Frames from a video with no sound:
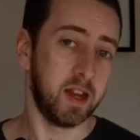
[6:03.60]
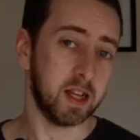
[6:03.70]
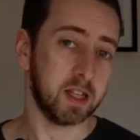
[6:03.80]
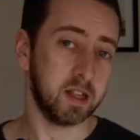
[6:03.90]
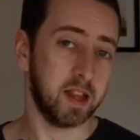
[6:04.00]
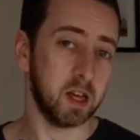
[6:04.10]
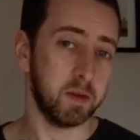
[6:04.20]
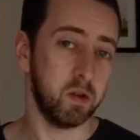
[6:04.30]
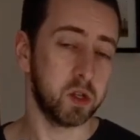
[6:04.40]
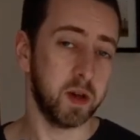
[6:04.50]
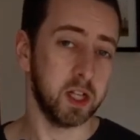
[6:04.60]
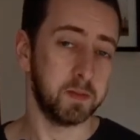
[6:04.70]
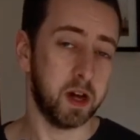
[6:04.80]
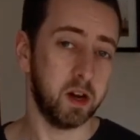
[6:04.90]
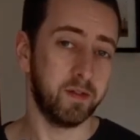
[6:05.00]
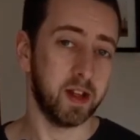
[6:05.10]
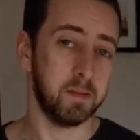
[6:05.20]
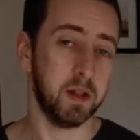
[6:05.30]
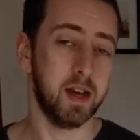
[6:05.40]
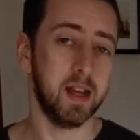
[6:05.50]
next thing to think about as well as part of
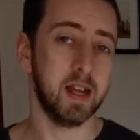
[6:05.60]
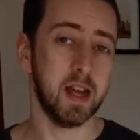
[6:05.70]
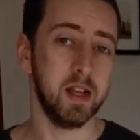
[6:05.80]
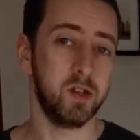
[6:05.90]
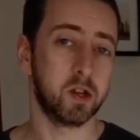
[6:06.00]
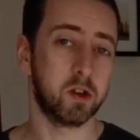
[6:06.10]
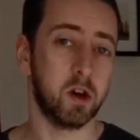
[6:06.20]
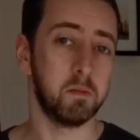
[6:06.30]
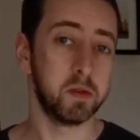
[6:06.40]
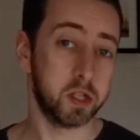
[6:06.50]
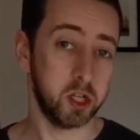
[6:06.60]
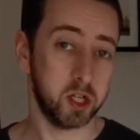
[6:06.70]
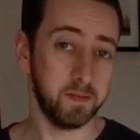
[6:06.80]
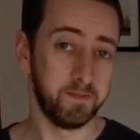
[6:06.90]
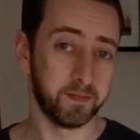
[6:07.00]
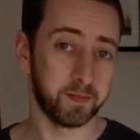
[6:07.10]
that planning is your composition.